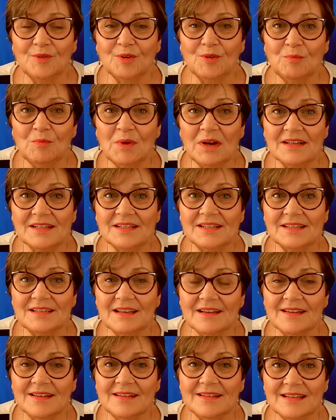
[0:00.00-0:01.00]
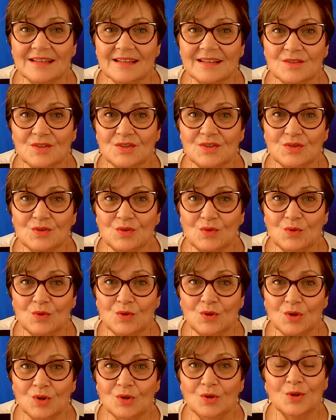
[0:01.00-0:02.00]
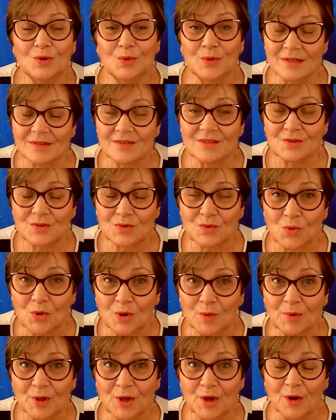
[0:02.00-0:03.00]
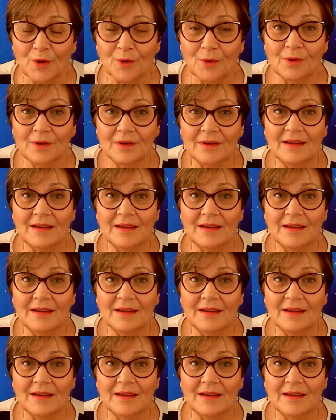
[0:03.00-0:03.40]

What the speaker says: my son in school who is a Scorpio,